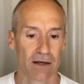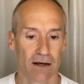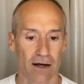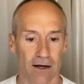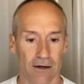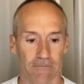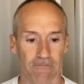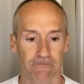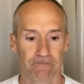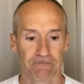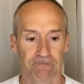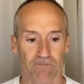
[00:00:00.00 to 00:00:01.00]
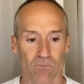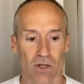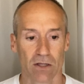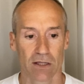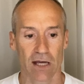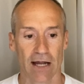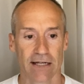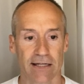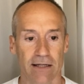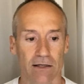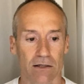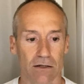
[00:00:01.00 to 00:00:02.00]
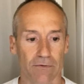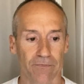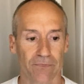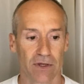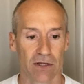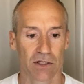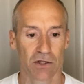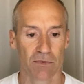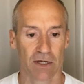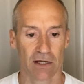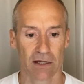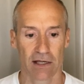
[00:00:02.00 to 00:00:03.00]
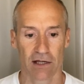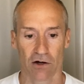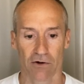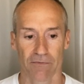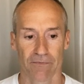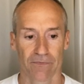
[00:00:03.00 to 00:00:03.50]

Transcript: The ideal is to be here.